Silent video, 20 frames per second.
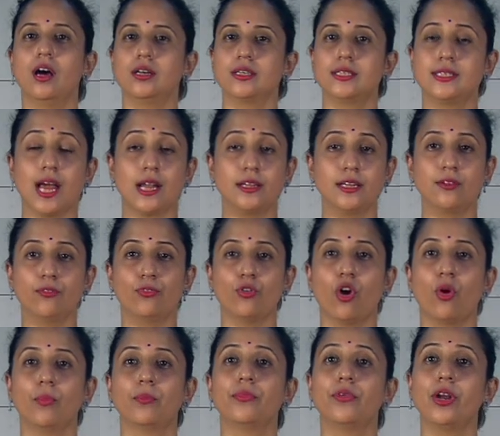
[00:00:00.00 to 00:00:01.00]
starting
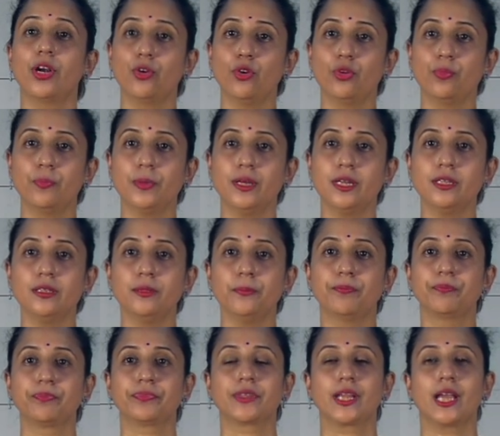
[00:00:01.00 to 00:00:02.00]
from recruitment
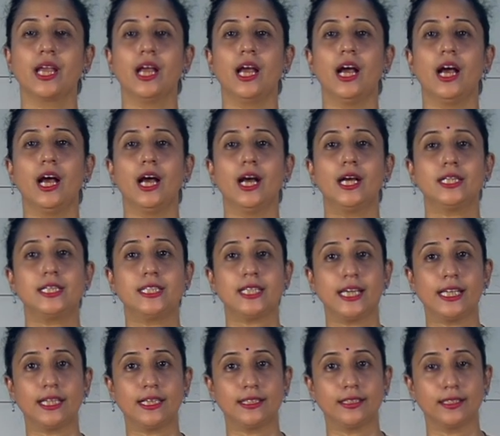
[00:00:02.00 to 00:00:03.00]

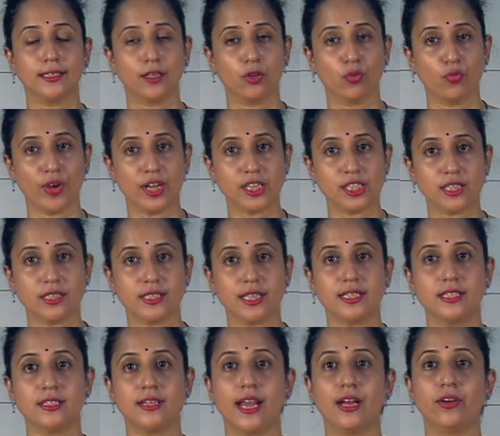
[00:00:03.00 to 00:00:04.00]
till the wages
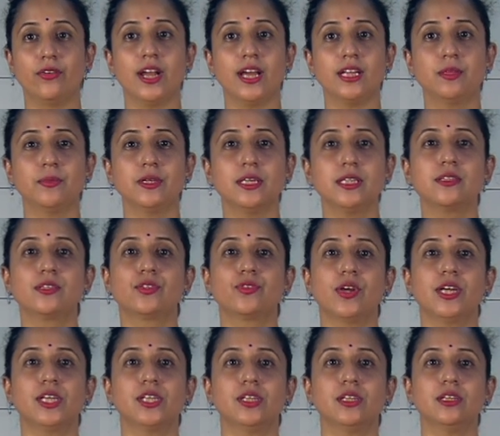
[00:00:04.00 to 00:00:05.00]
and salary
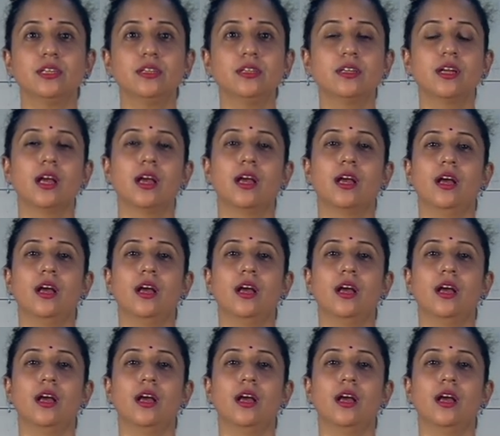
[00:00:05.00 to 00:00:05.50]
administration.